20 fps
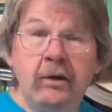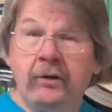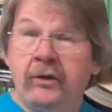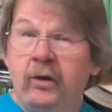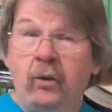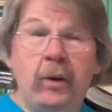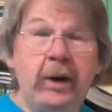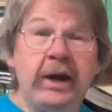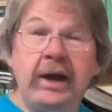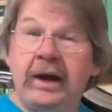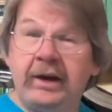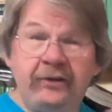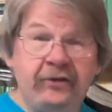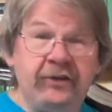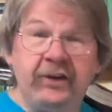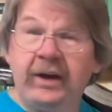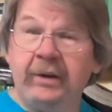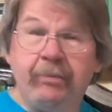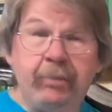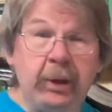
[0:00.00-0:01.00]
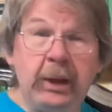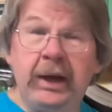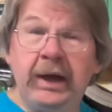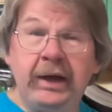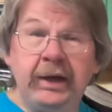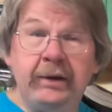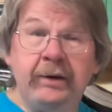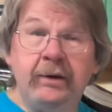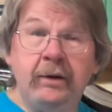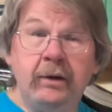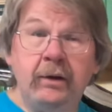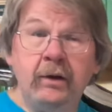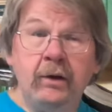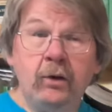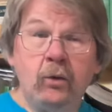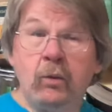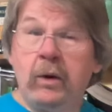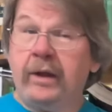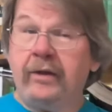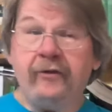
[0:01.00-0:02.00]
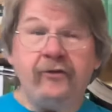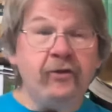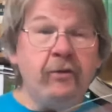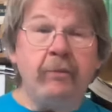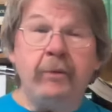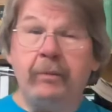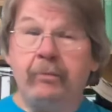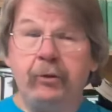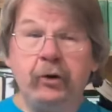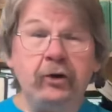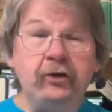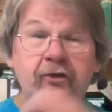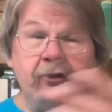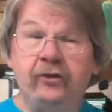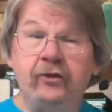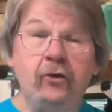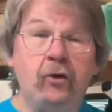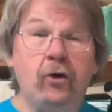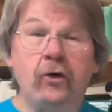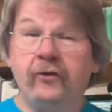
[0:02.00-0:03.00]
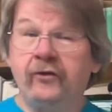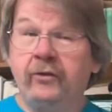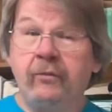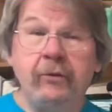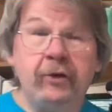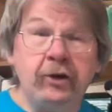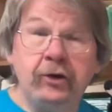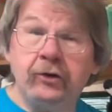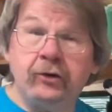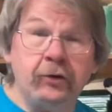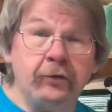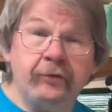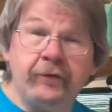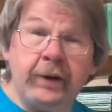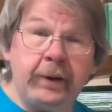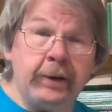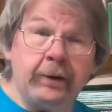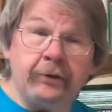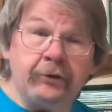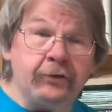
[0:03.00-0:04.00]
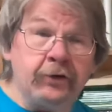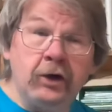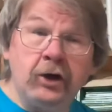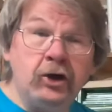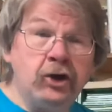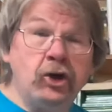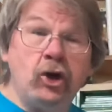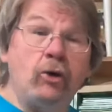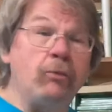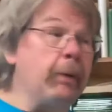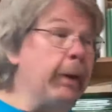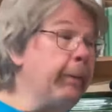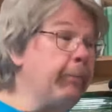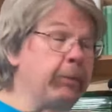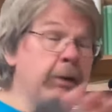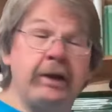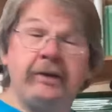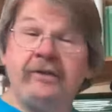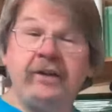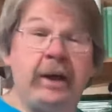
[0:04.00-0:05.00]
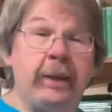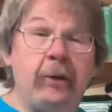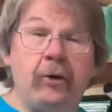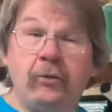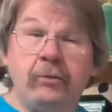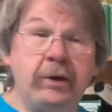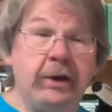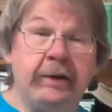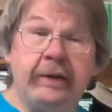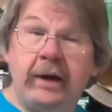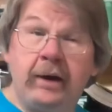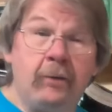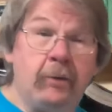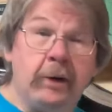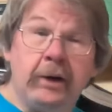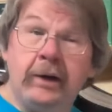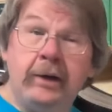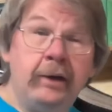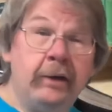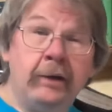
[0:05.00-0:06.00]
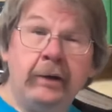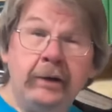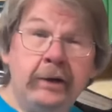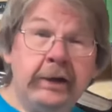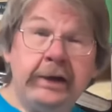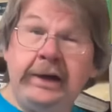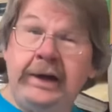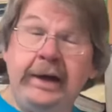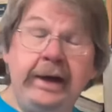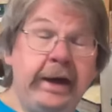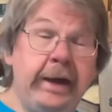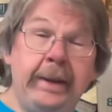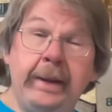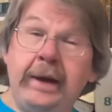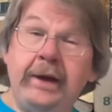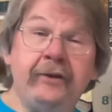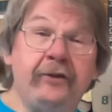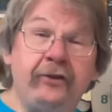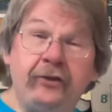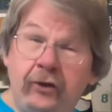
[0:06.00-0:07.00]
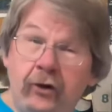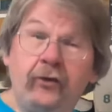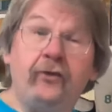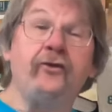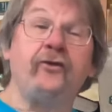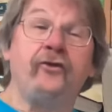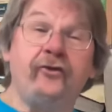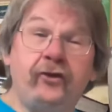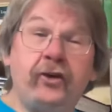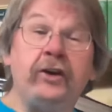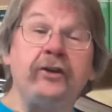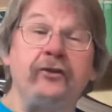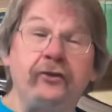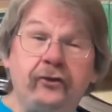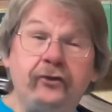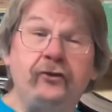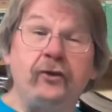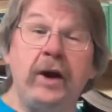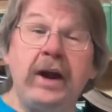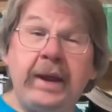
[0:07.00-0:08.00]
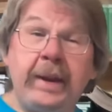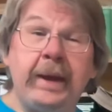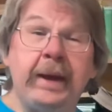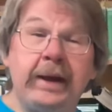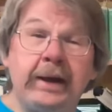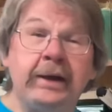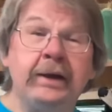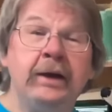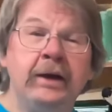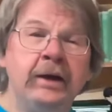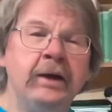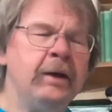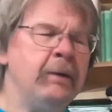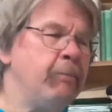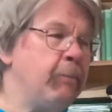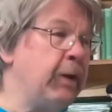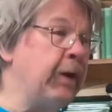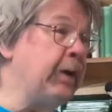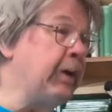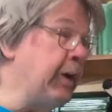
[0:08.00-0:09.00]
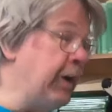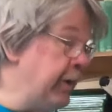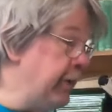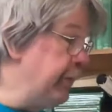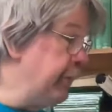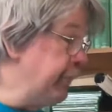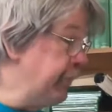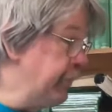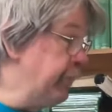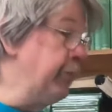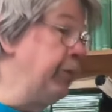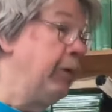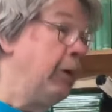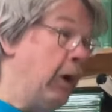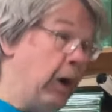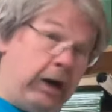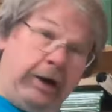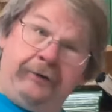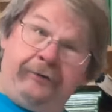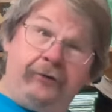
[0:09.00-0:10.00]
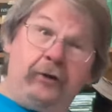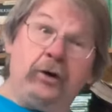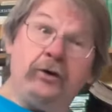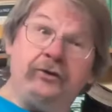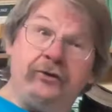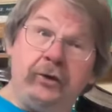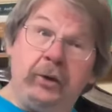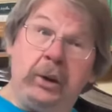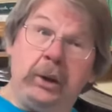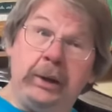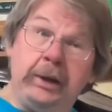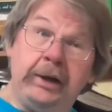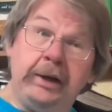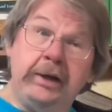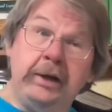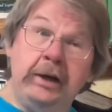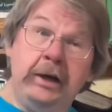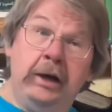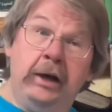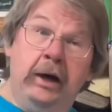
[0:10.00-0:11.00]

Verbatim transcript: the way I see played, whether from the books or from the YouTube videos. Nobody plays that opening that way. it, it is so frustrating because, unfortunately,